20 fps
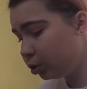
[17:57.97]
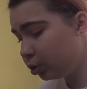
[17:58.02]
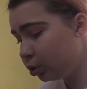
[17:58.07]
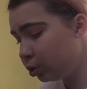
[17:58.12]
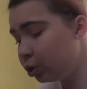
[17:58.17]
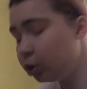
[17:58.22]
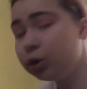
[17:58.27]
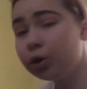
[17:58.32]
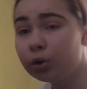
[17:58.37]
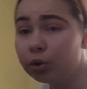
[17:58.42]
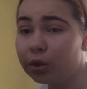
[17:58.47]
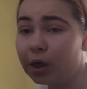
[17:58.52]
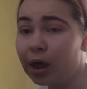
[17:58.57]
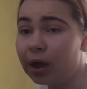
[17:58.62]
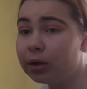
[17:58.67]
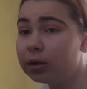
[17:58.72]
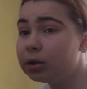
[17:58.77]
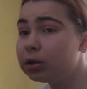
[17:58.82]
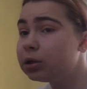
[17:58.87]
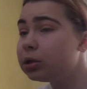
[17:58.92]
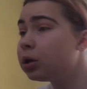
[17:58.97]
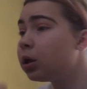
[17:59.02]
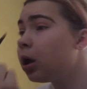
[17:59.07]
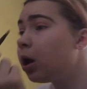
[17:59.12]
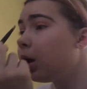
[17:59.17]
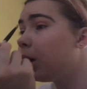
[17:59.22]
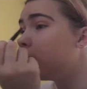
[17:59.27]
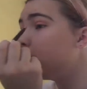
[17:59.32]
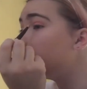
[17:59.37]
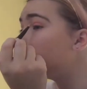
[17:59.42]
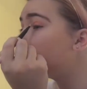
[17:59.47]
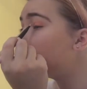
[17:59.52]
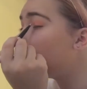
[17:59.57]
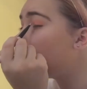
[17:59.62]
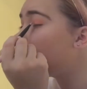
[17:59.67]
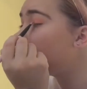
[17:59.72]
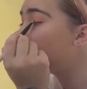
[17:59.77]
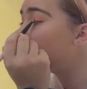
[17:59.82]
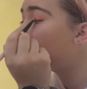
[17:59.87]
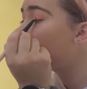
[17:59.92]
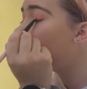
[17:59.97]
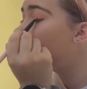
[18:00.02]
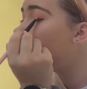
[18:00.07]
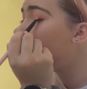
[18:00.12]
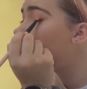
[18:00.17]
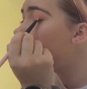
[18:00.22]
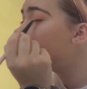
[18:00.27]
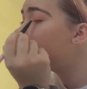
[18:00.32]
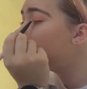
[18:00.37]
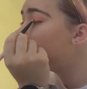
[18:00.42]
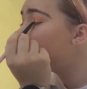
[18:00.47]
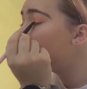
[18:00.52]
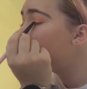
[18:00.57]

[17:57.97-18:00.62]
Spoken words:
to do that. I also have to go out